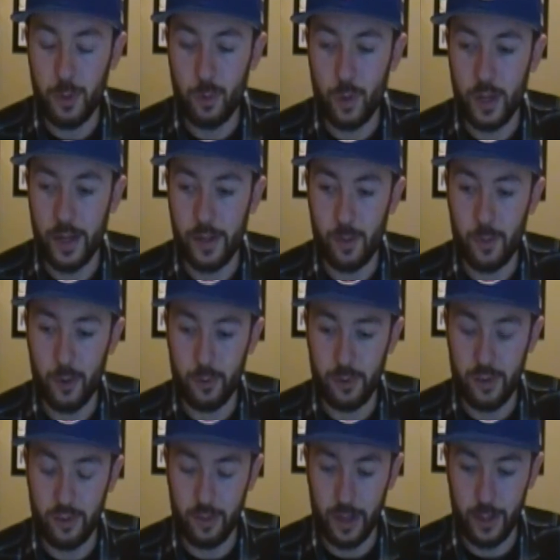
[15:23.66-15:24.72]
Rewind the
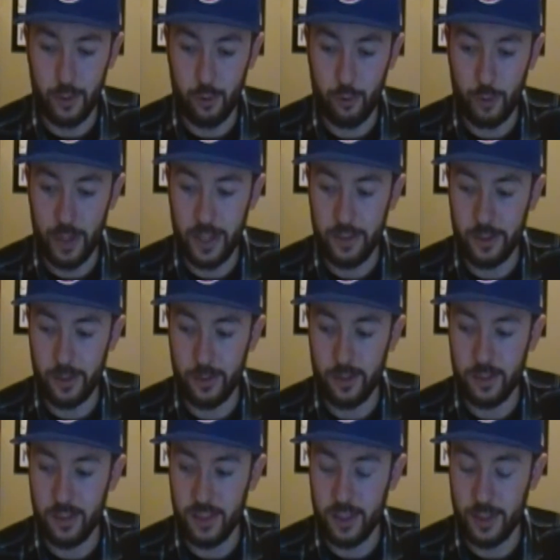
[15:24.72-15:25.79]
most disliked
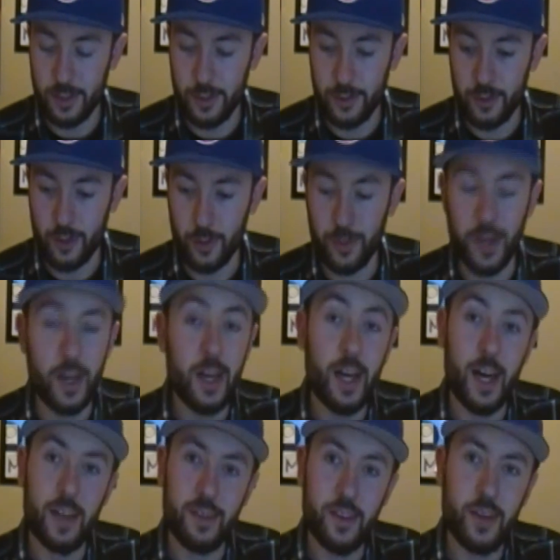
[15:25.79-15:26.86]
trailer on YouTube.
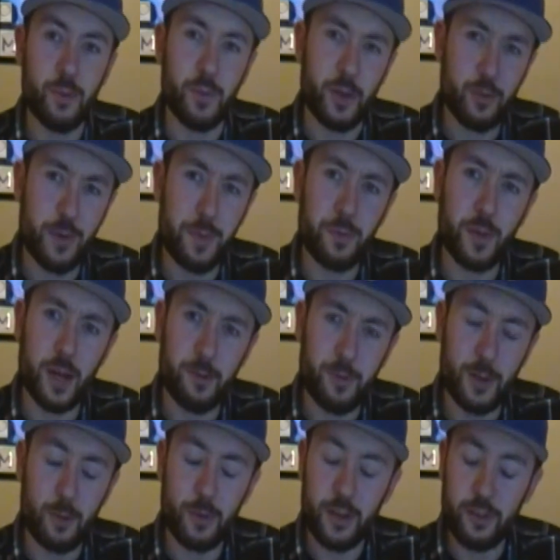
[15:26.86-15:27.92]
I think Metroid Prime
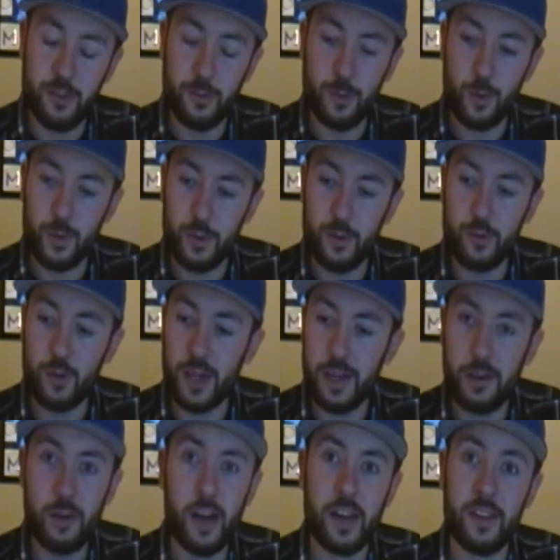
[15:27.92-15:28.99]
Federation Forces
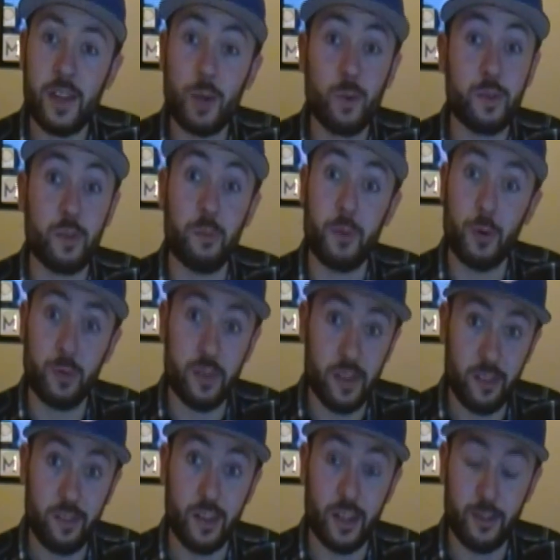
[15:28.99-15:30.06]
trailer I think was the most
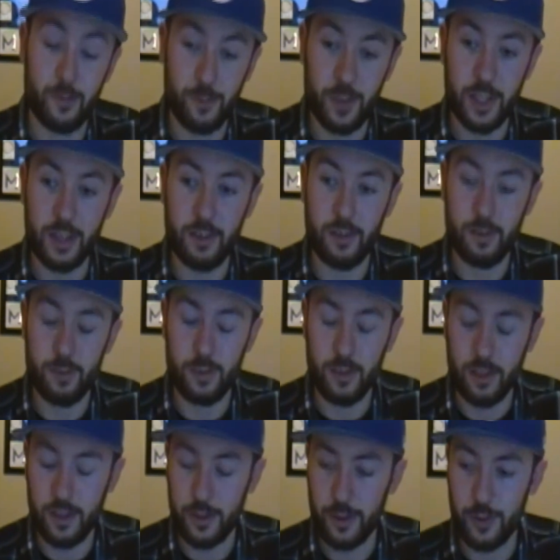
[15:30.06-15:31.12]
disliked video
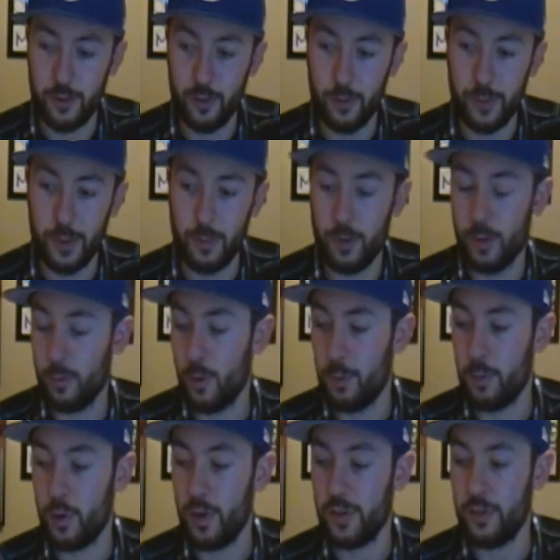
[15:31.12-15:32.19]
on YouTube at
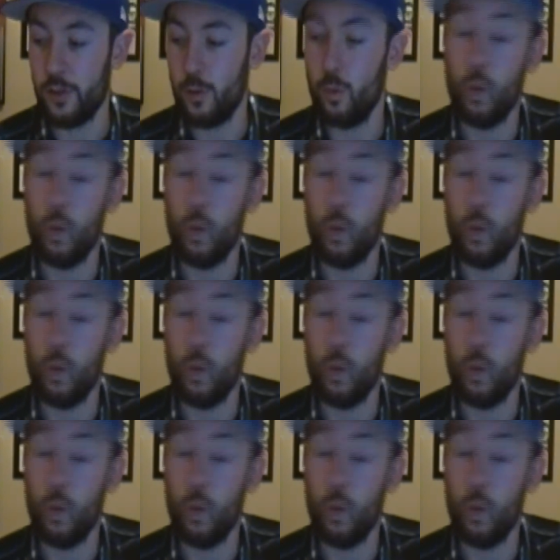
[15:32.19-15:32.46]
1.2.